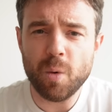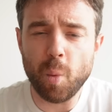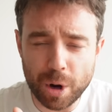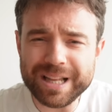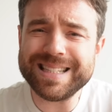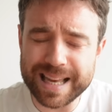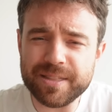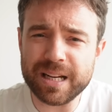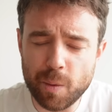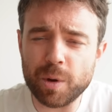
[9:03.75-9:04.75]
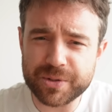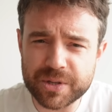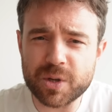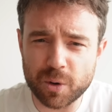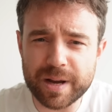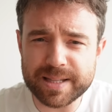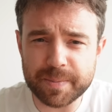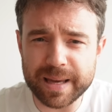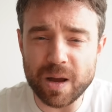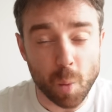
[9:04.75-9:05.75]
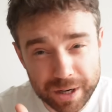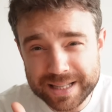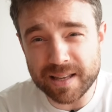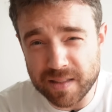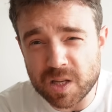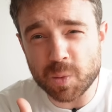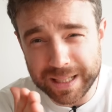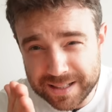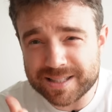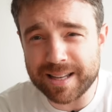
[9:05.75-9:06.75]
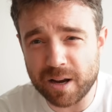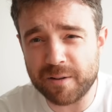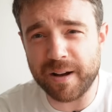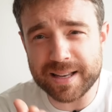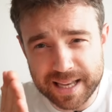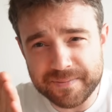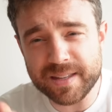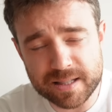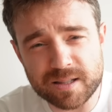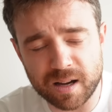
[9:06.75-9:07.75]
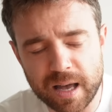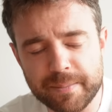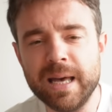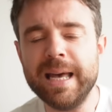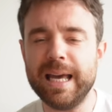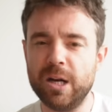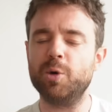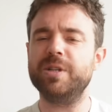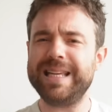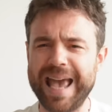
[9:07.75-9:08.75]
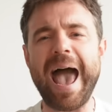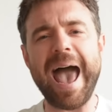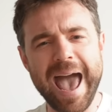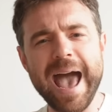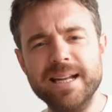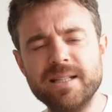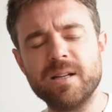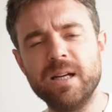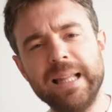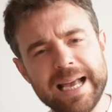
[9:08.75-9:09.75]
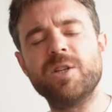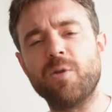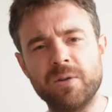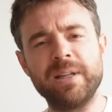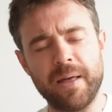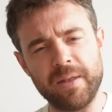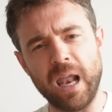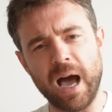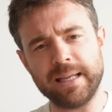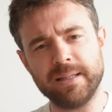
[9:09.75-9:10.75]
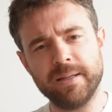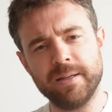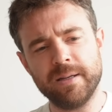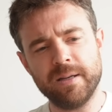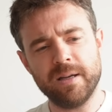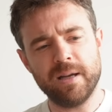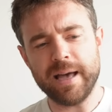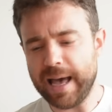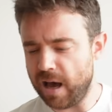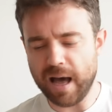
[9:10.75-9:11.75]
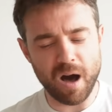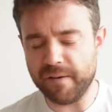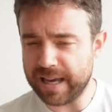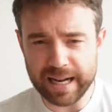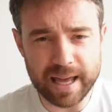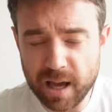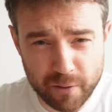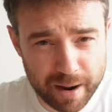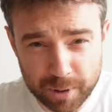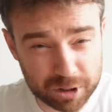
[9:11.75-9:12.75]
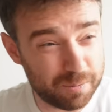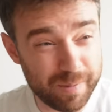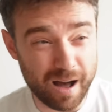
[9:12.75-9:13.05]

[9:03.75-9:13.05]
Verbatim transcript: What is it that he wants his career to be? What is it that he's willing to sacrifice in this time in order to get ahead later on down the line? Harvey Elliott, a great model.